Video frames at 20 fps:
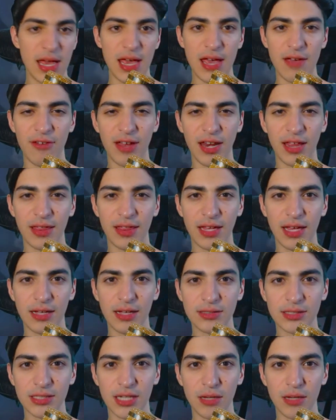If anything
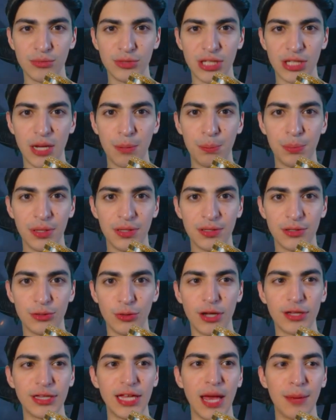else comes up
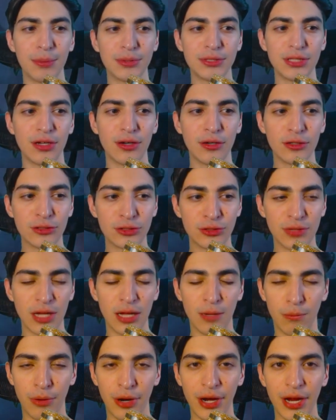throughout the episode, I'll
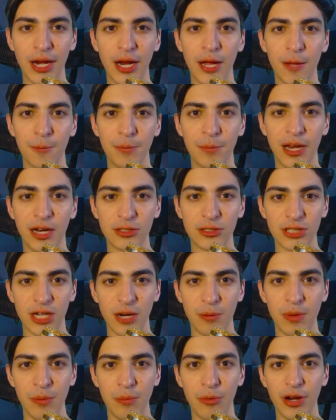I'll bring it up and I'll try
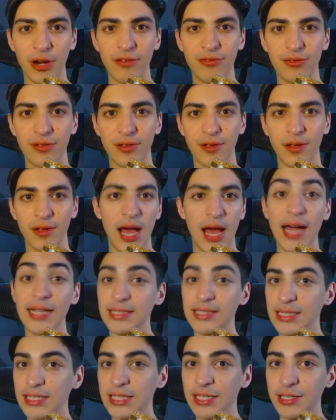to be brief. I
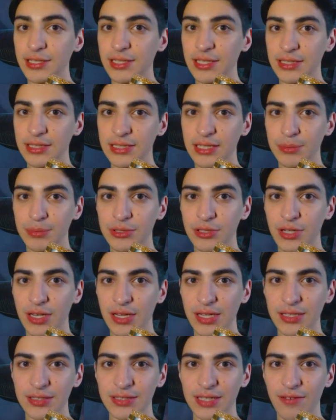did hear that this episode I
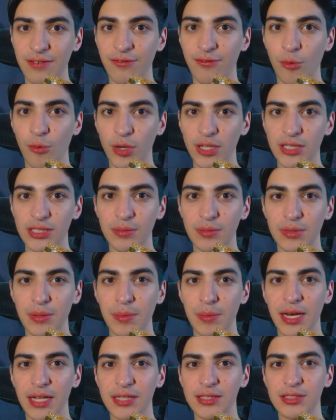think is like 40
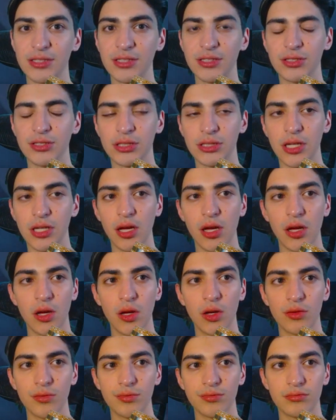something minutes,
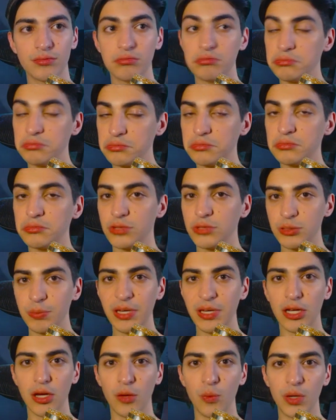so should
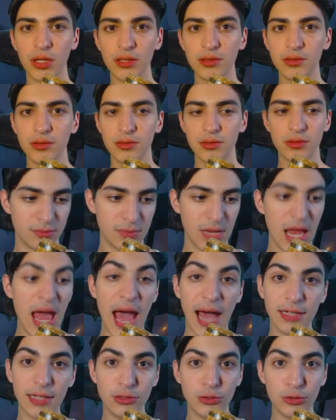be a good one.
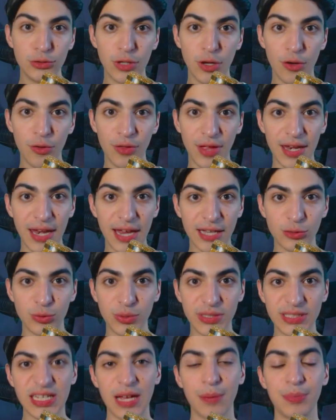I do know that
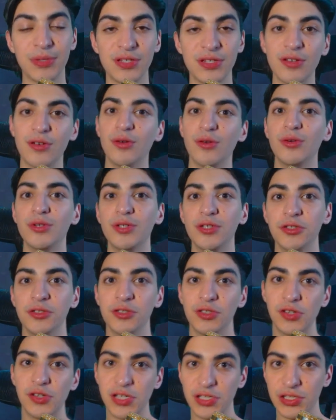next week's episode
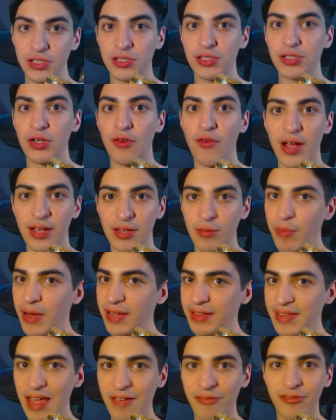was directed
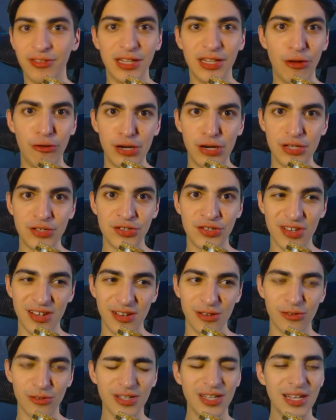by Dave Filoni,
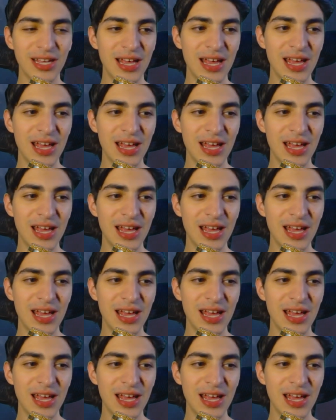so